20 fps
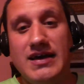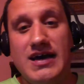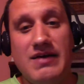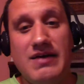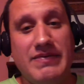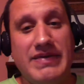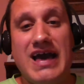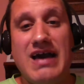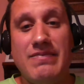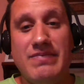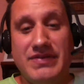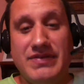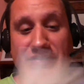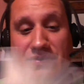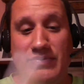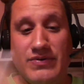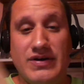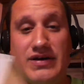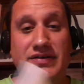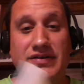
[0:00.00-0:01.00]
I'll be happy
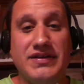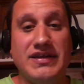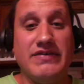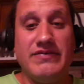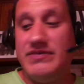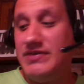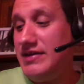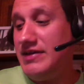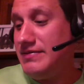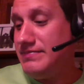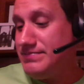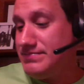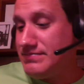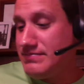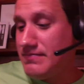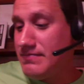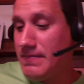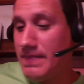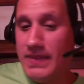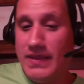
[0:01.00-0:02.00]
to give it to you.
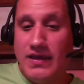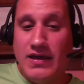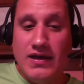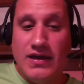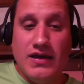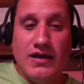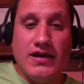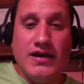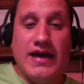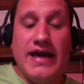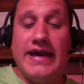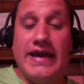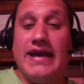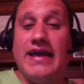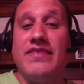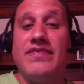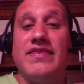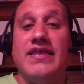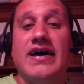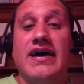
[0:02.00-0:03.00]
Hey,
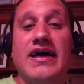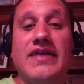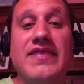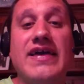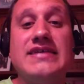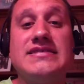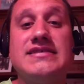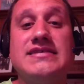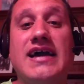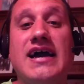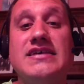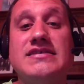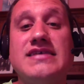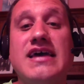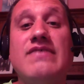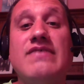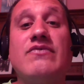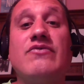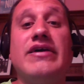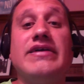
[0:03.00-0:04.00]
thanks guys.
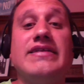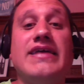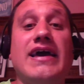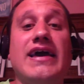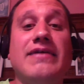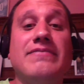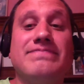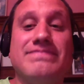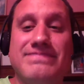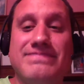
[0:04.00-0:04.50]
Have a great day.